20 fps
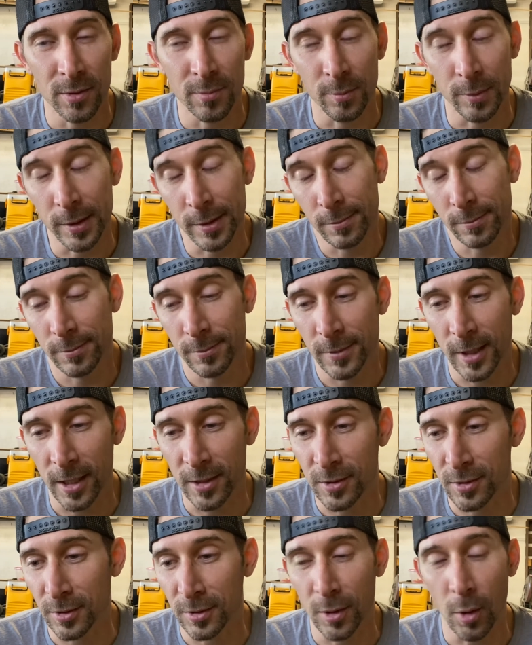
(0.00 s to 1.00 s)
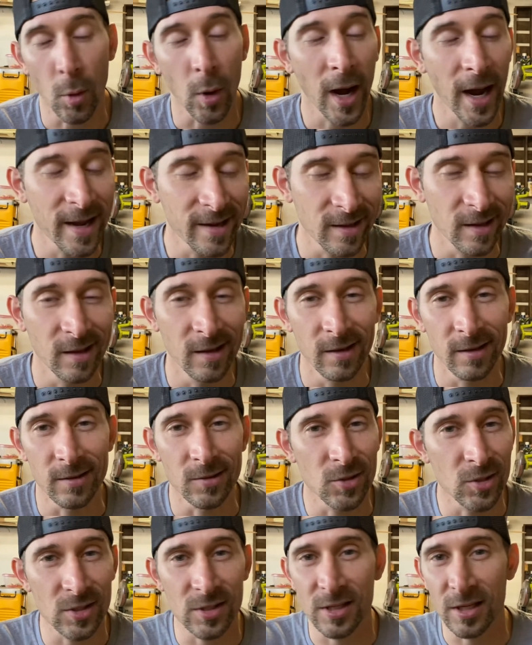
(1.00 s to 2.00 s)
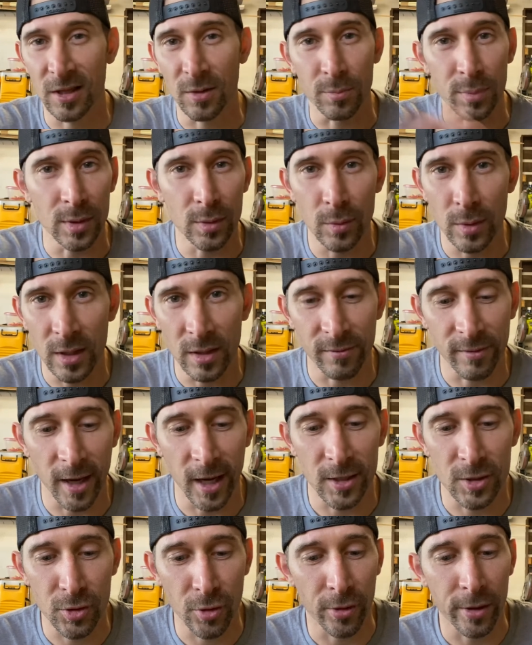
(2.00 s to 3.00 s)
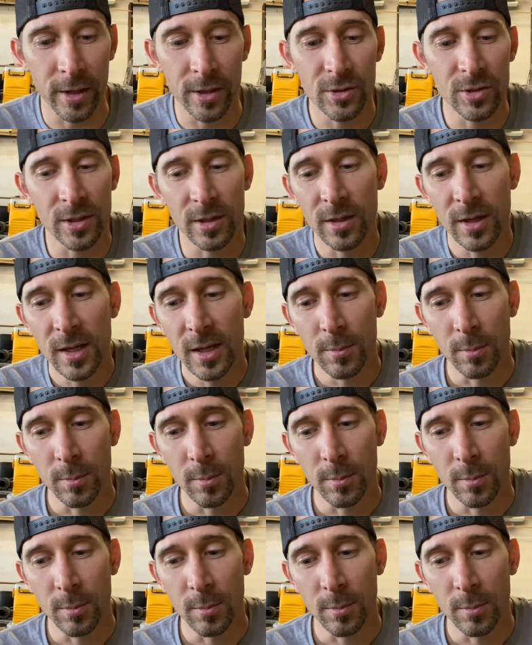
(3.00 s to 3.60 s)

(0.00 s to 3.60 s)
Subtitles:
and we got to go hiking and just see the beauty of God's creation.